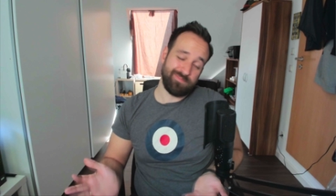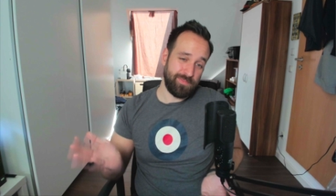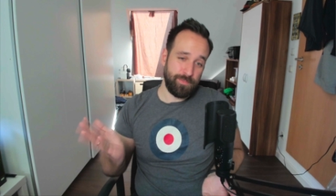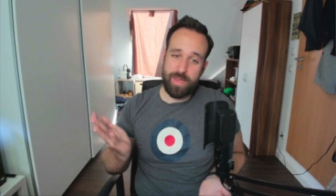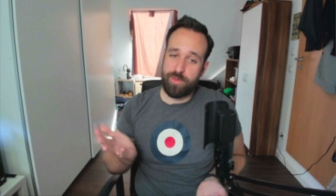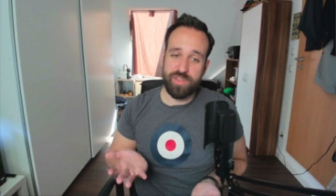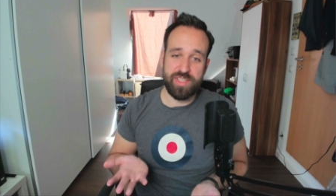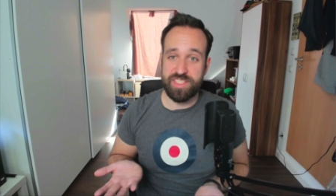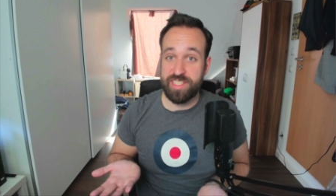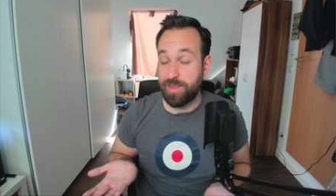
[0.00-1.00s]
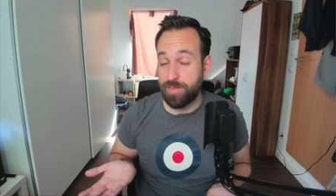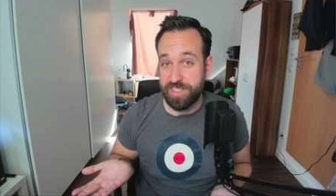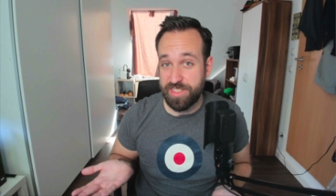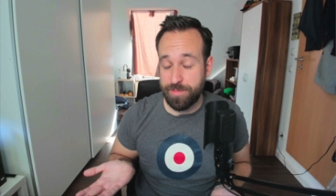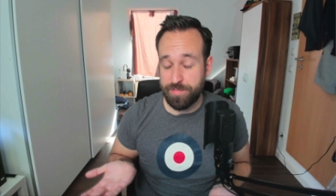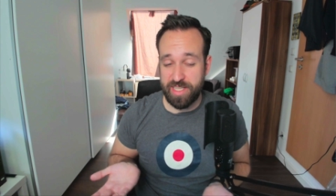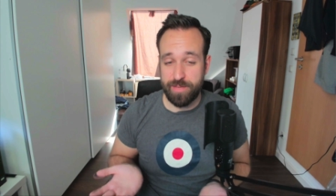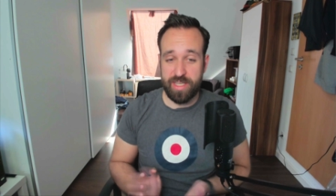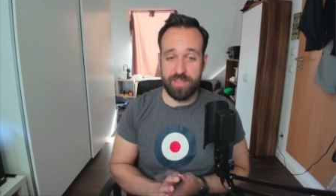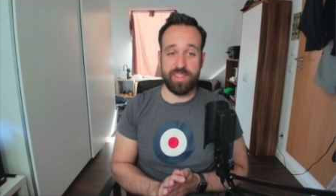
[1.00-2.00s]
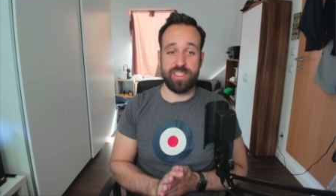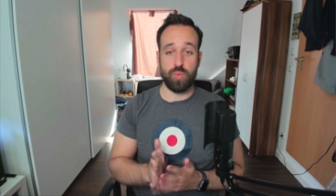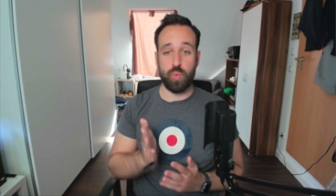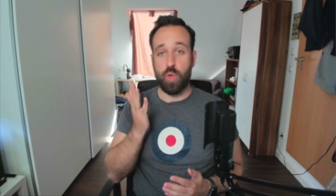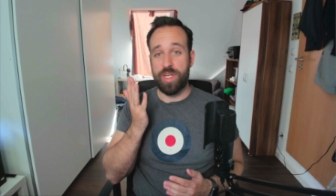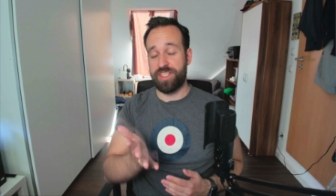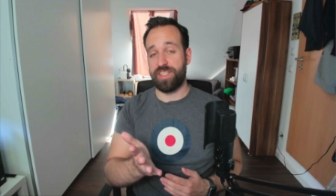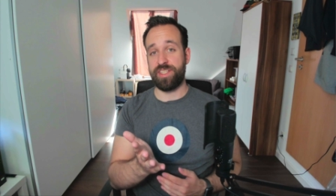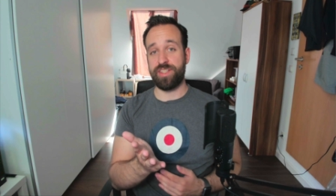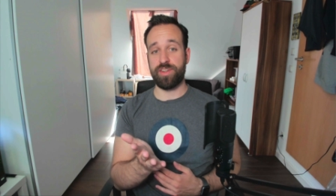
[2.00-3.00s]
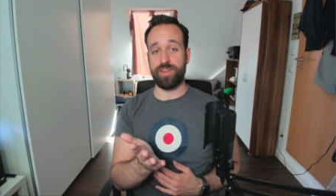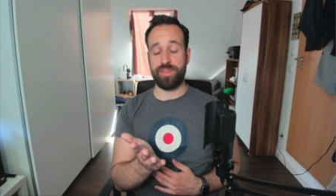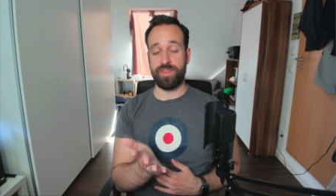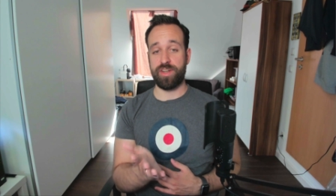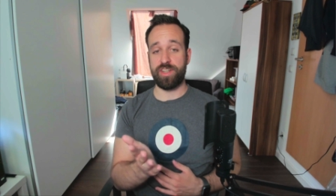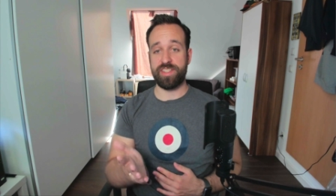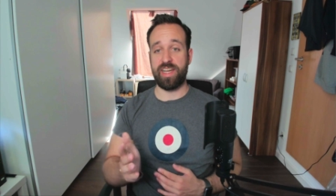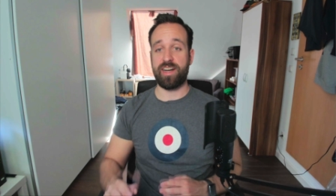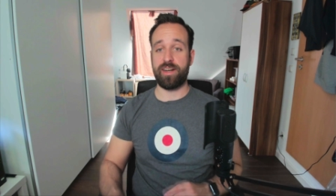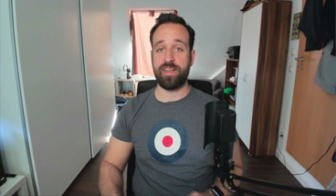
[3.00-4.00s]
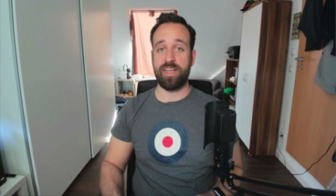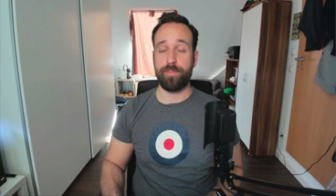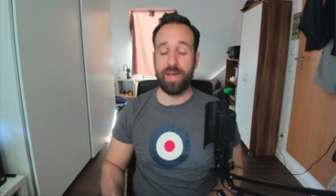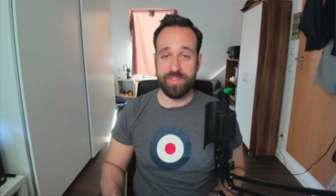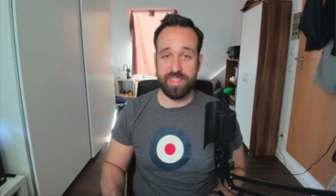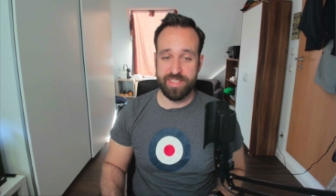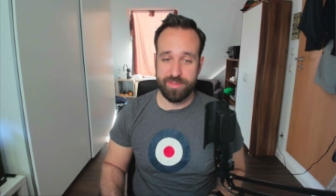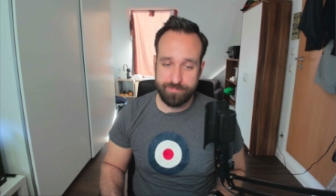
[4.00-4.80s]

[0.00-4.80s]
maybe you can tell me something about this, what your thoughts are about this.